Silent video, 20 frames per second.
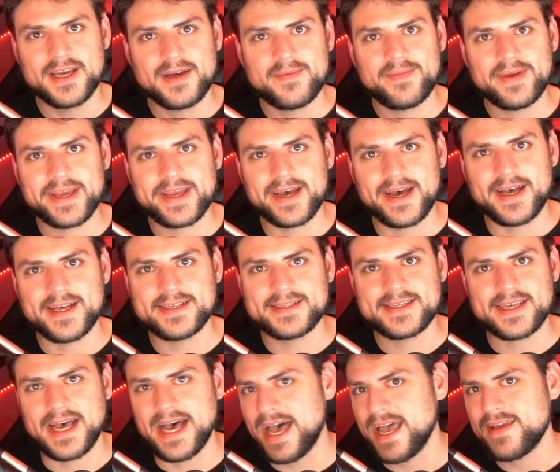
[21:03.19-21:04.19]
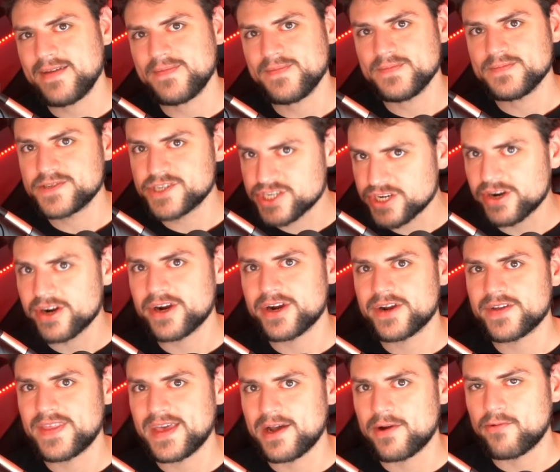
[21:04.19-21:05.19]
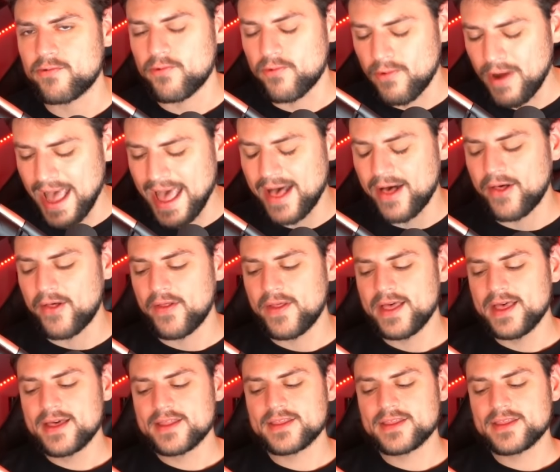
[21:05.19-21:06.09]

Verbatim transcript: because I'm sure that, well,